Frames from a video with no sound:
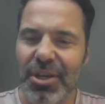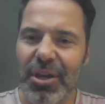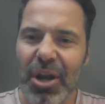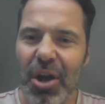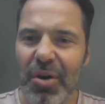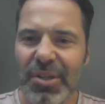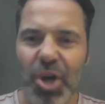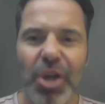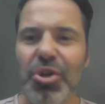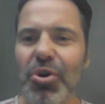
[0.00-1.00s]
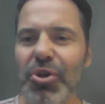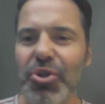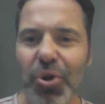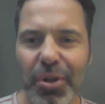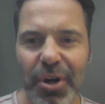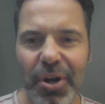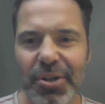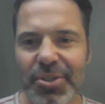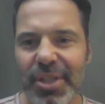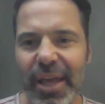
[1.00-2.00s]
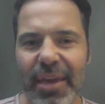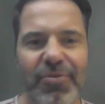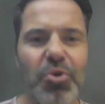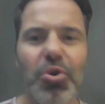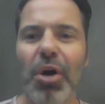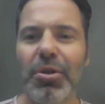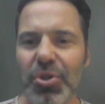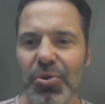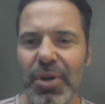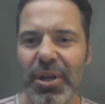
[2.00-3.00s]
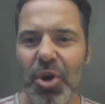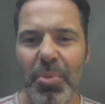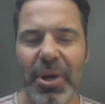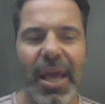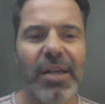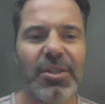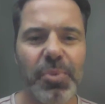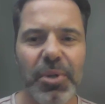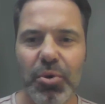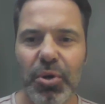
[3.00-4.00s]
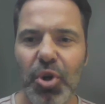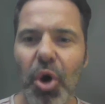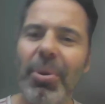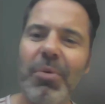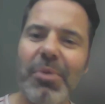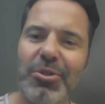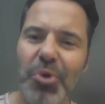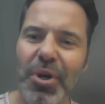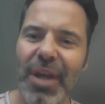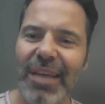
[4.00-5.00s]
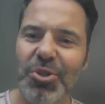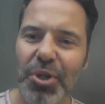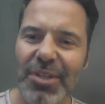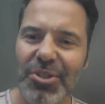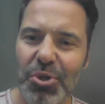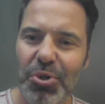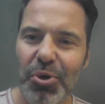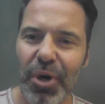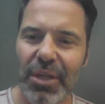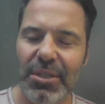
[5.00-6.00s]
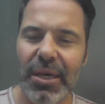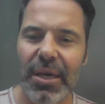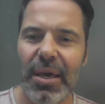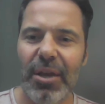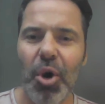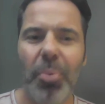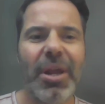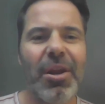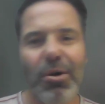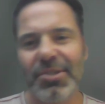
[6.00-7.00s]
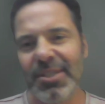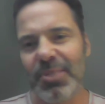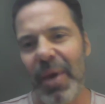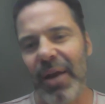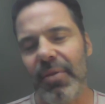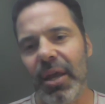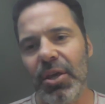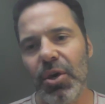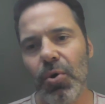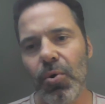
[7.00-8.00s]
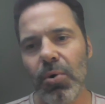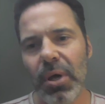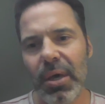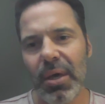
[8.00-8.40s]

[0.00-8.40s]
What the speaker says: It's on your shoulders. Like if you don't do it, nobody else will do it. Nobody will do it as good as you do it. Nobody knows this better than you.